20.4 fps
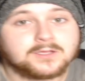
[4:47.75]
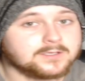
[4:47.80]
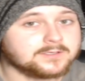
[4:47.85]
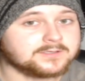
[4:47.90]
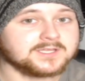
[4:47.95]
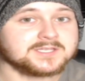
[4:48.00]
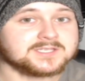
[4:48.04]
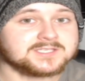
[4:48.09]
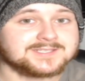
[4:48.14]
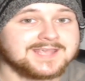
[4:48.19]

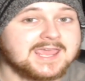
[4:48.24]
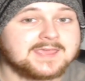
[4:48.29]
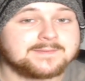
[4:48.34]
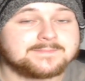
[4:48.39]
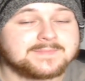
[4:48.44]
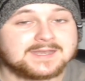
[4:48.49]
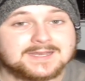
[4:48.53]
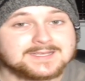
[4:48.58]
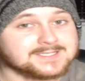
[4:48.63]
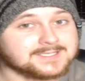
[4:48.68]
the same
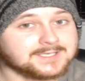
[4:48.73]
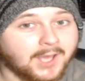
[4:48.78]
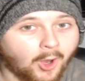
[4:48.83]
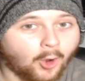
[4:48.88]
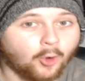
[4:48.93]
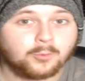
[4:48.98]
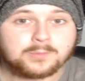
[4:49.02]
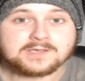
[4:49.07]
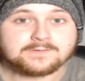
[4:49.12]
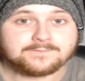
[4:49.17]
in his
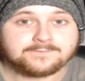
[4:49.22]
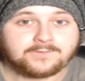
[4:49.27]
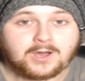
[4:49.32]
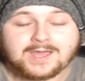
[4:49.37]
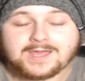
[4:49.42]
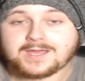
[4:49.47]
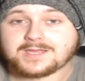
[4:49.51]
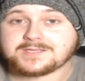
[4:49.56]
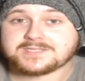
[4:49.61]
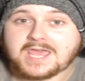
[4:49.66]
Colby
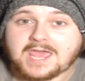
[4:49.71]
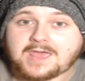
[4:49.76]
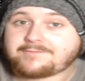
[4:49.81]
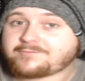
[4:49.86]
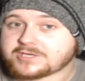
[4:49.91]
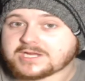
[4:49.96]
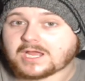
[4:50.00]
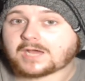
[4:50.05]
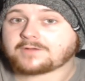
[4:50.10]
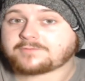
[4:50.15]
fight as
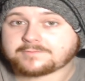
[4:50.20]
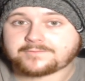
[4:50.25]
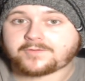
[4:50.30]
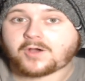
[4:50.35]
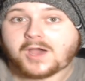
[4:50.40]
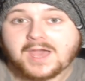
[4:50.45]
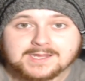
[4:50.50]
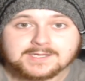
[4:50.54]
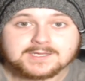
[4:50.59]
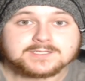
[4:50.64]
every other
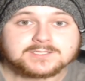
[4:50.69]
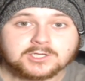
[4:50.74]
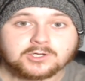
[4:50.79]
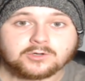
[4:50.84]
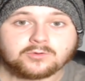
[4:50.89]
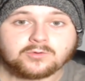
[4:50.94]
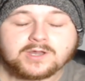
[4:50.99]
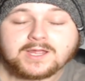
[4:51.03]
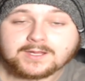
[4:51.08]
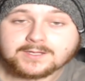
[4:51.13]
fight in his
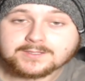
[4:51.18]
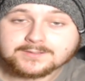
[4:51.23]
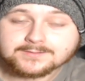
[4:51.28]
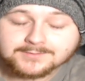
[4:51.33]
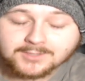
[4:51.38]
career.